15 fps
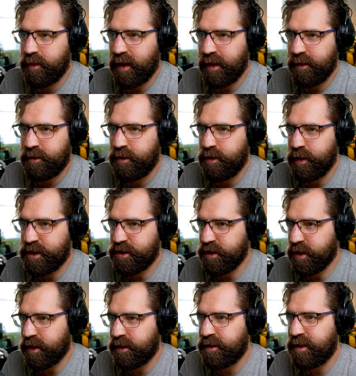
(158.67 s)
like to each
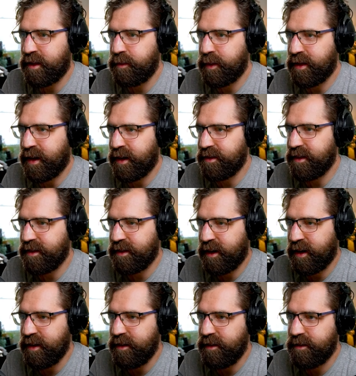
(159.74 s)
other, because then they'd be an isolated
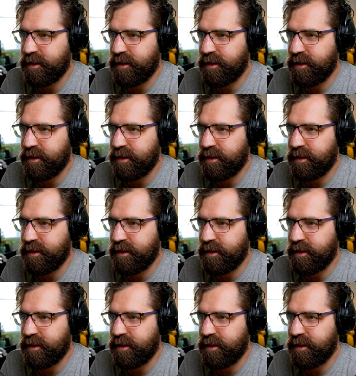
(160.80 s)
island.